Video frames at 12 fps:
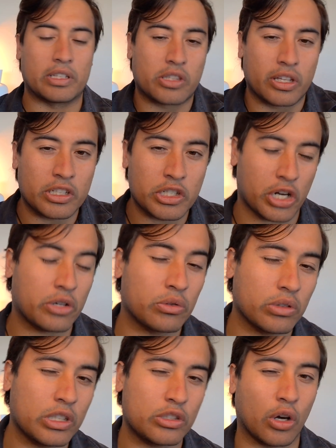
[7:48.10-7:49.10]
they
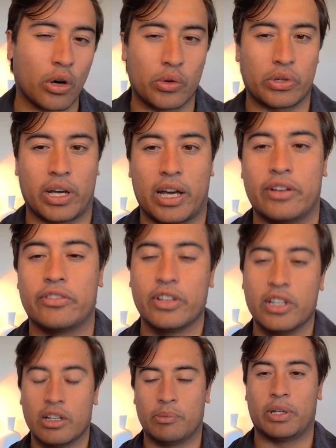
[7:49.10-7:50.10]
generally don't have
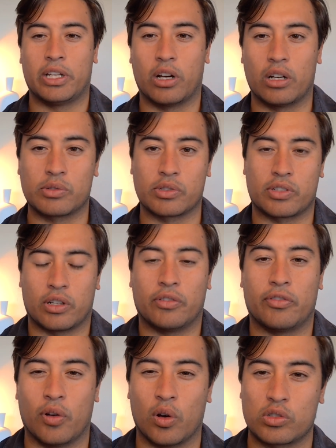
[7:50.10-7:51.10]
many homes to sell,
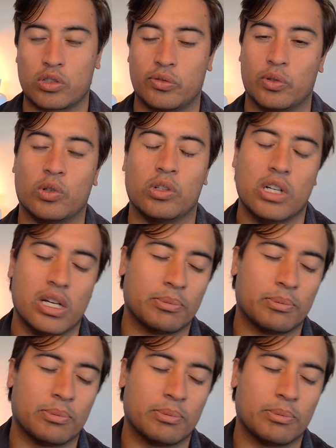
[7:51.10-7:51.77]
first of all.